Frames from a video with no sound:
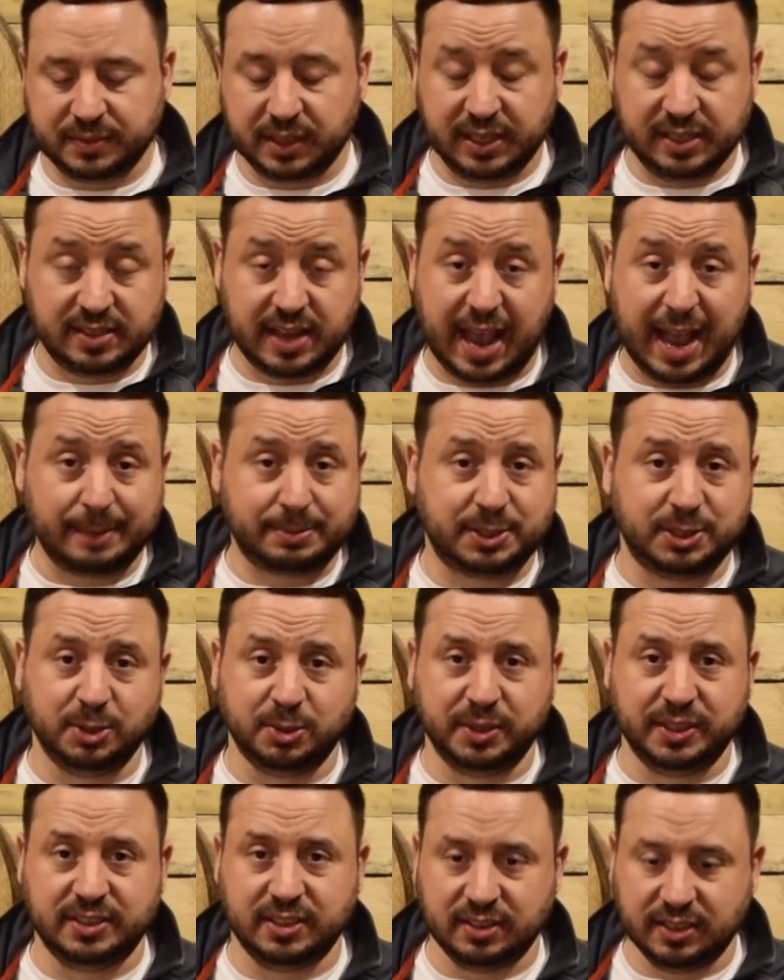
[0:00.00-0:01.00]
is
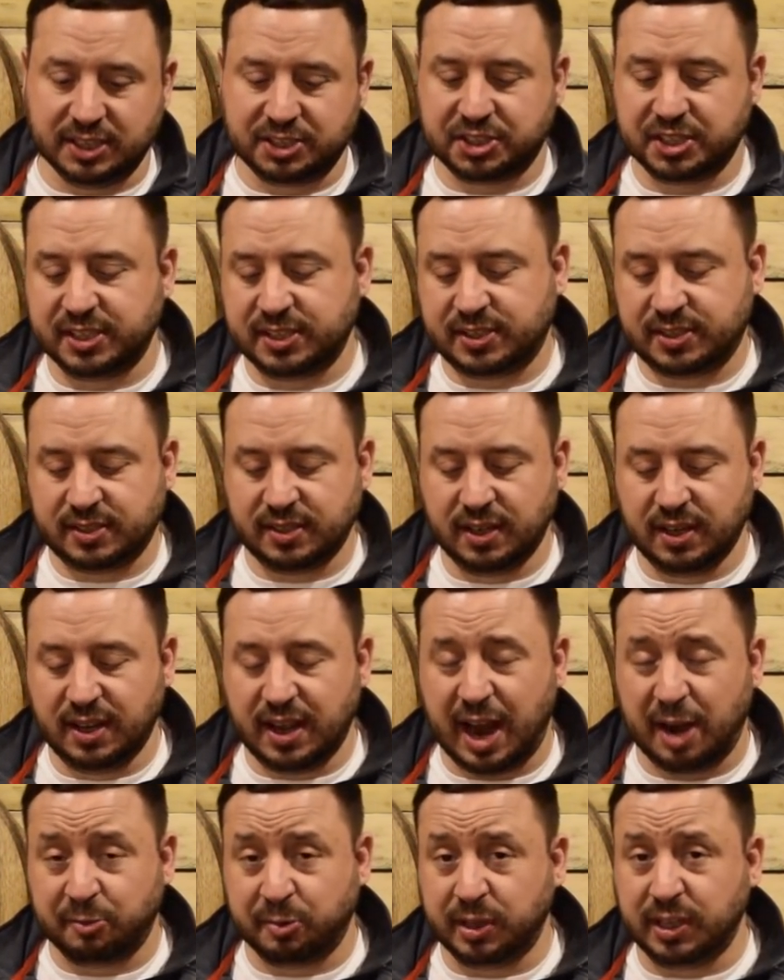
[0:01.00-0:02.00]
absolutely delicious.
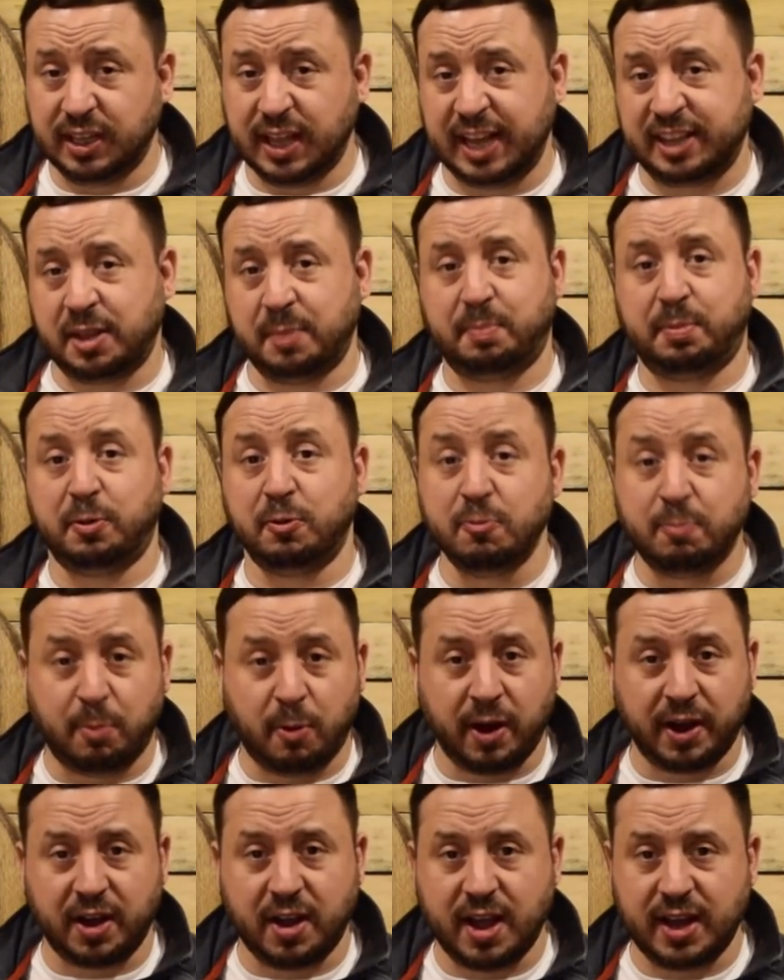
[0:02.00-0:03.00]
I really like the proof
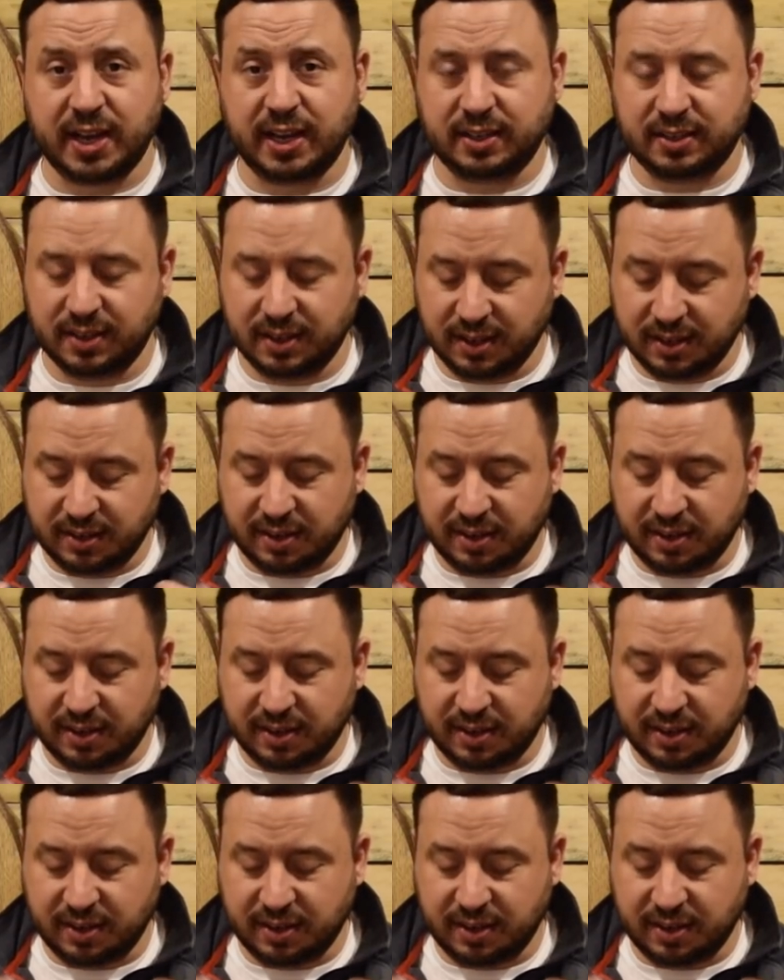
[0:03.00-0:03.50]
point on it.